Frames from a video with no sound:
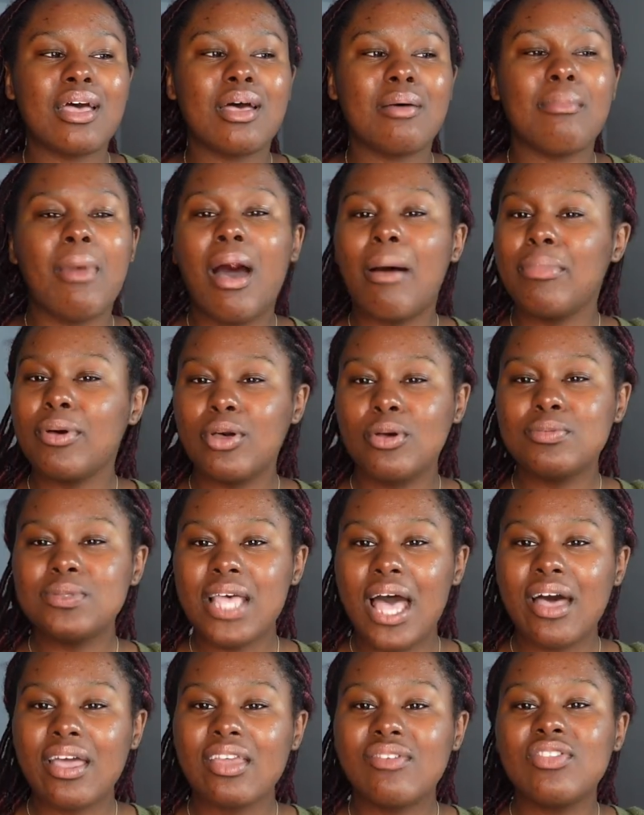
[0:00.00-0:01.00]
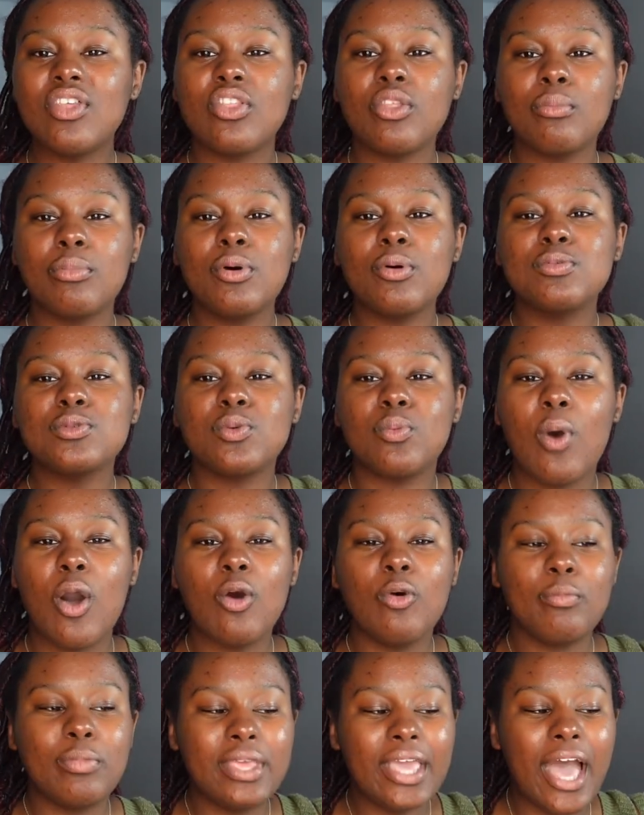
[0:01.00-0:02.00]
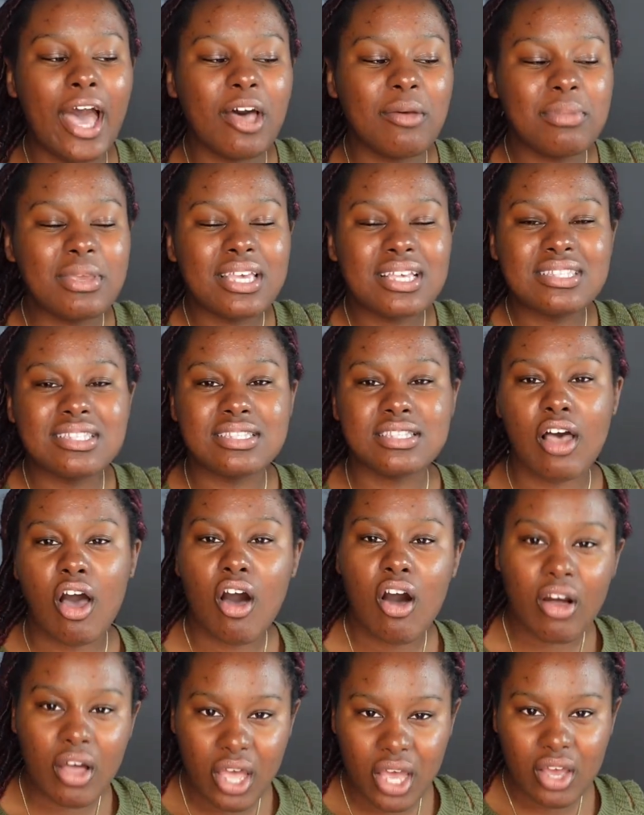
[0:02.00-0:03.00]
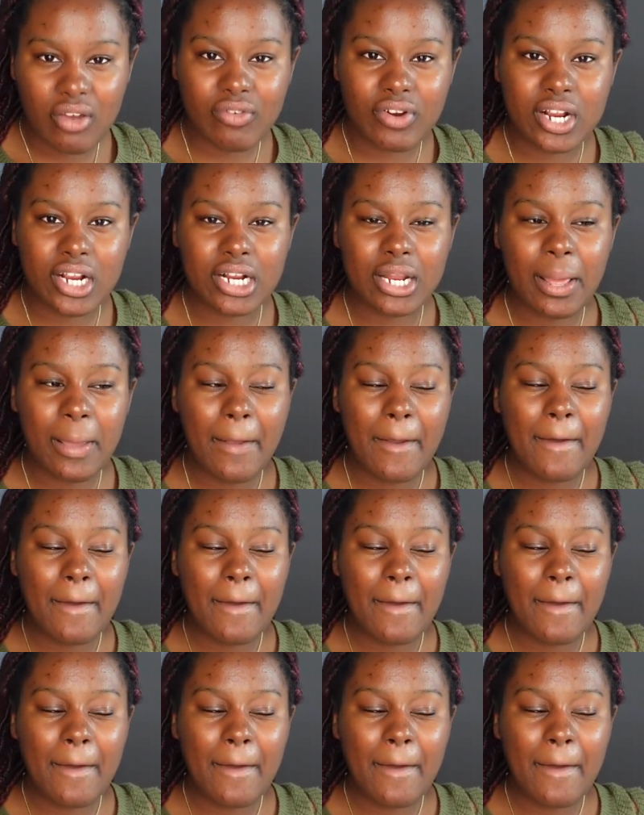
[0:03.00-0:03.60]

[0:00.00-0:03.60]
my boobs out, even though the boobs won't be out because it's all covered.